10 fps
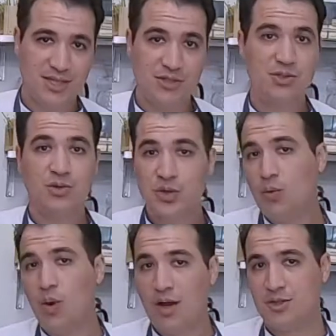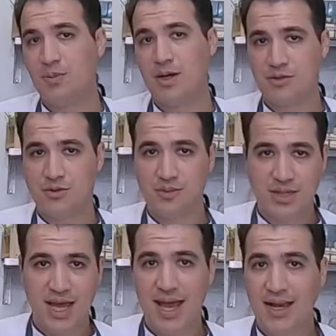is, do you wash
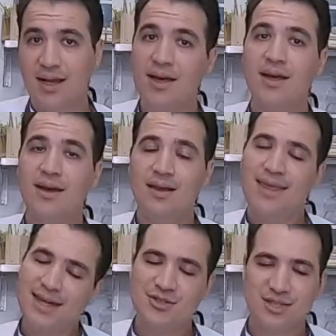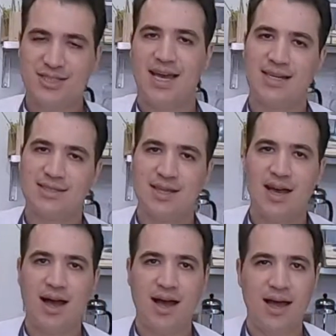mushrooms? And the answer is yes.
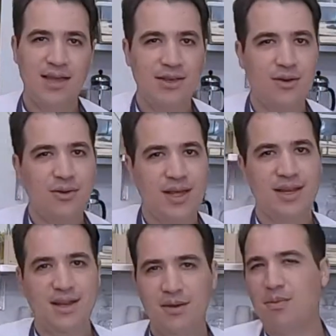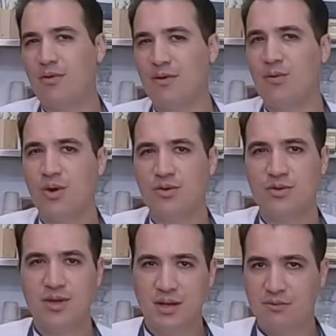You know, in a perfect world,
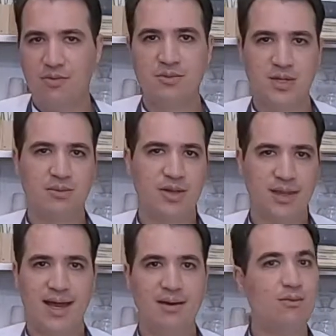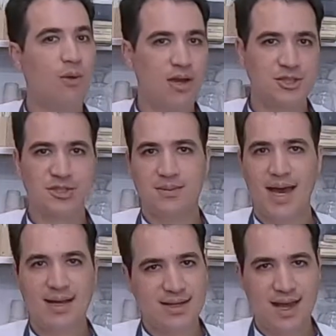you get them from somewhere that washes them
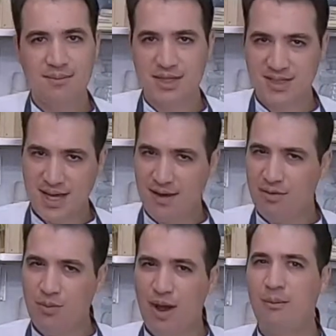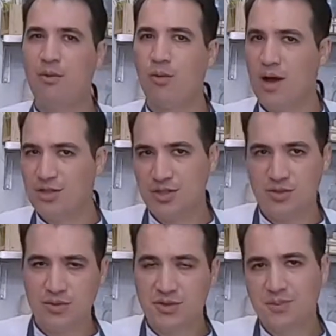ahead of time because they have the proper washing
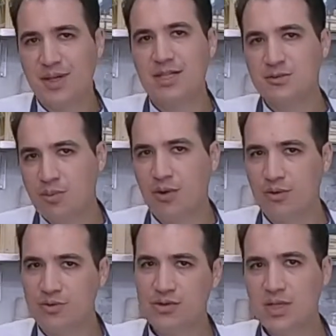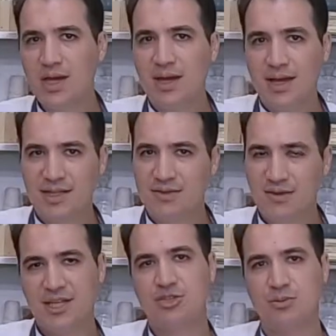tools, but it's produce, it's a
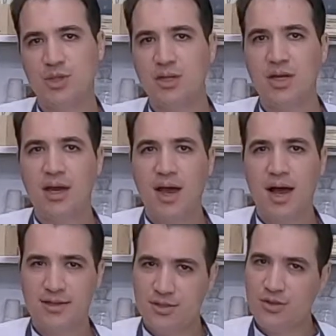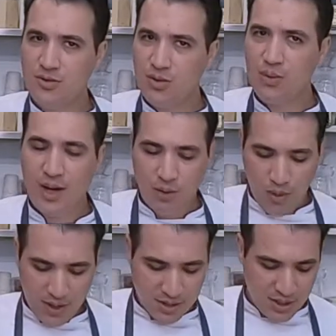vegetable, so you do want to
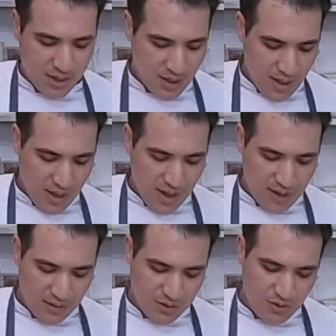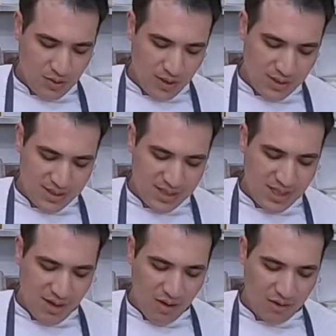wash it. And also you can
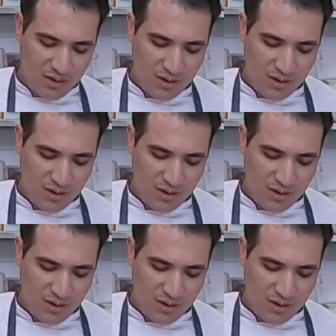see all the